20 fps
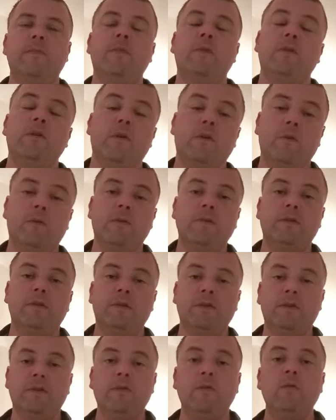you know,
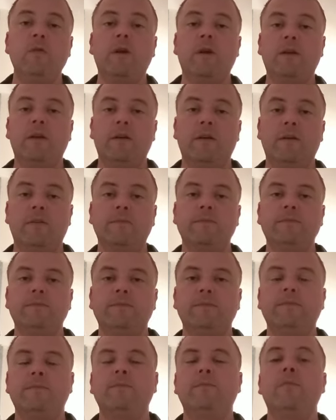the new kind of
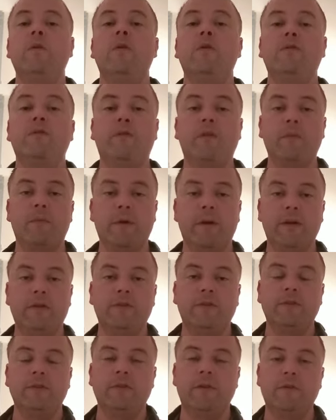month for the
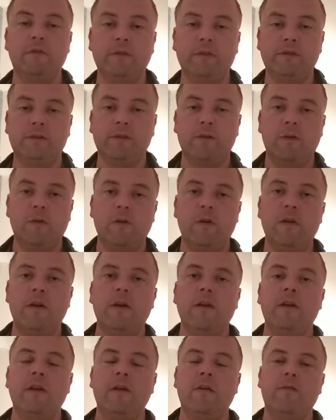Patreon service. So
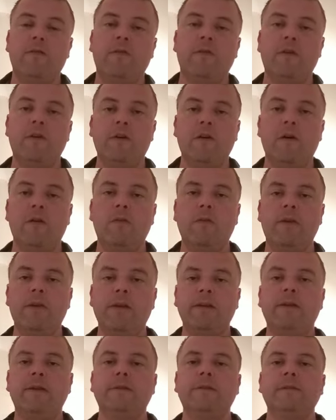if you're not
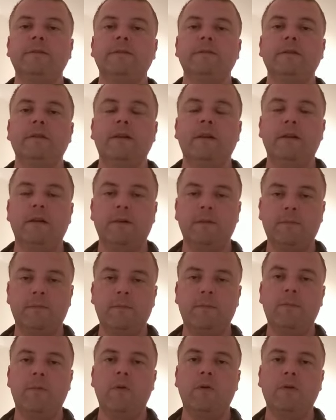already uh,
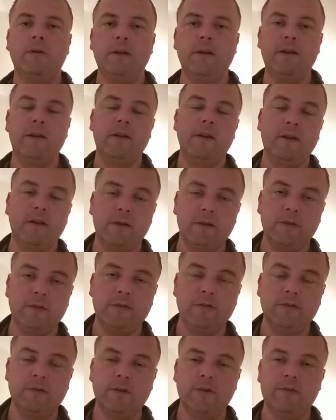booked in, I
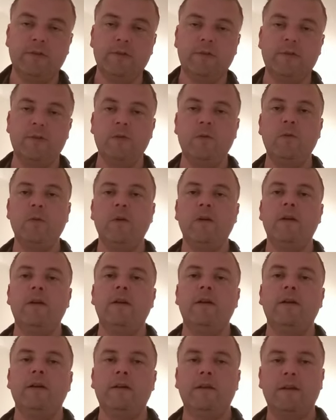suggest you do.
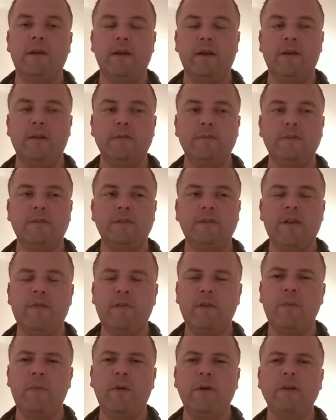Uh,
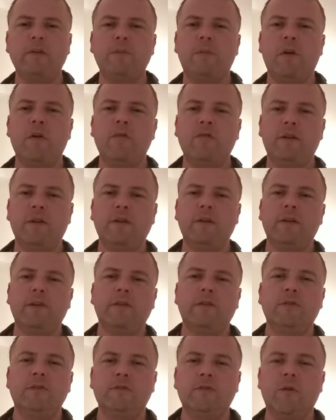70 points profit, I
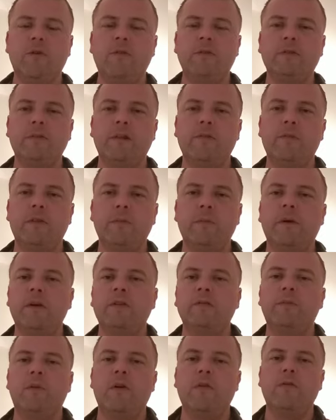think, just over 70
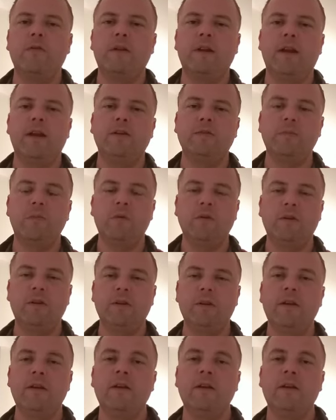points profit last month